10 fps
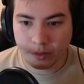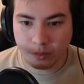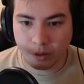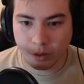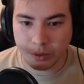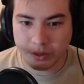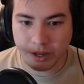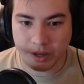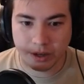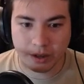We're almost
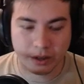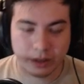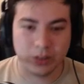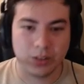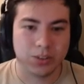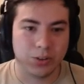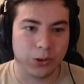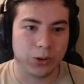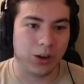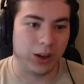done
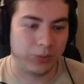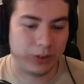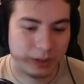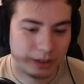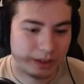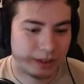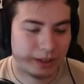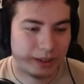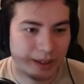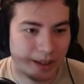Swordcraft.
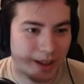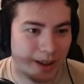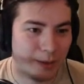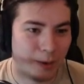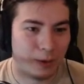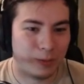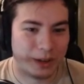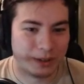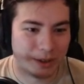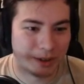I have a whole bunch
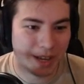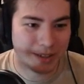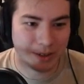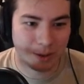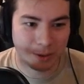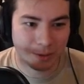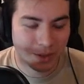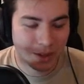of other classes to go through.